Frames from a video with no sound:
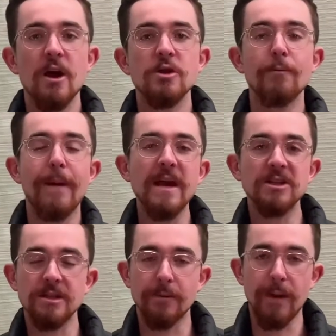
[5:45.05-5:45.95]
They're
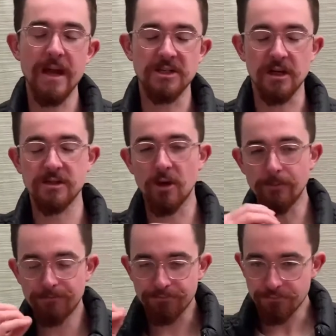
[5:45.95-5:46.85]
paycheck to paycheck.
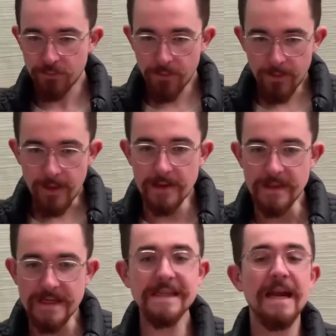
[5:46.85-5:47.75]
So
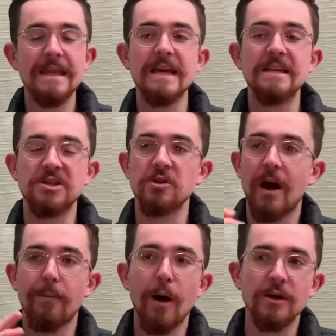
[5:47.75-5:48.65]
this is kind of the issue.
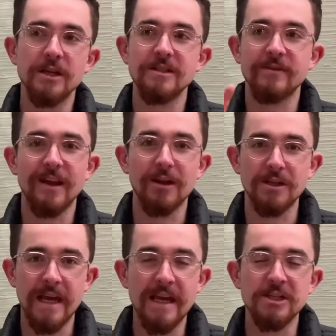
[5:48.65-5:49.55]
I apologize for that little
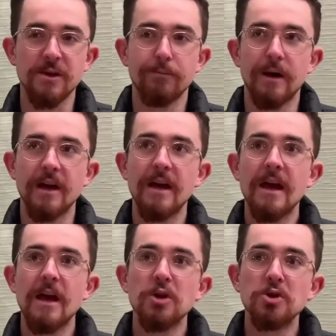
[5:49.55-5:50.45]
tangent,
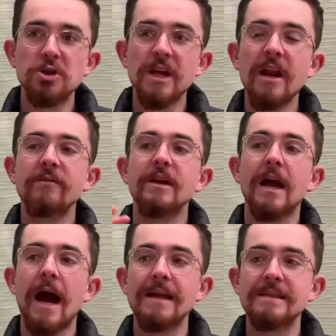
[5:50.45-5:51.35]
but just kind of the
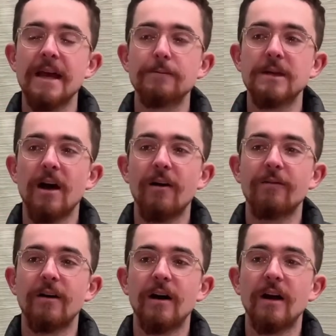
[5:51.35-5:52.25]
concept
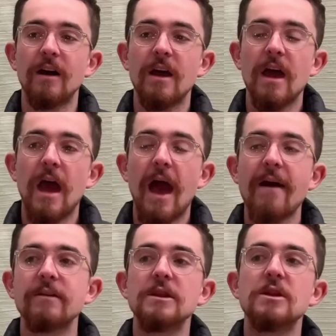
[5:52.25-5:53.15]
of
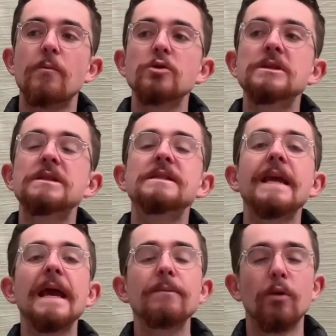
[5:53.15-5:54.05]
having the most
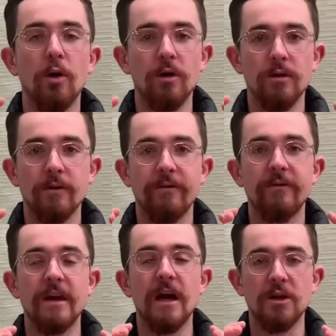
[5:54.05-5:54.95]
stable
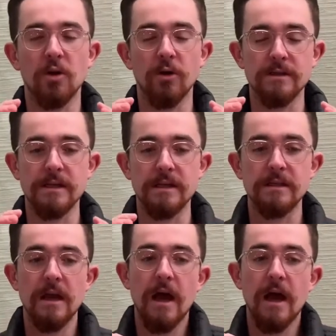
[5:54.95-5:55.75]
fiat currencies.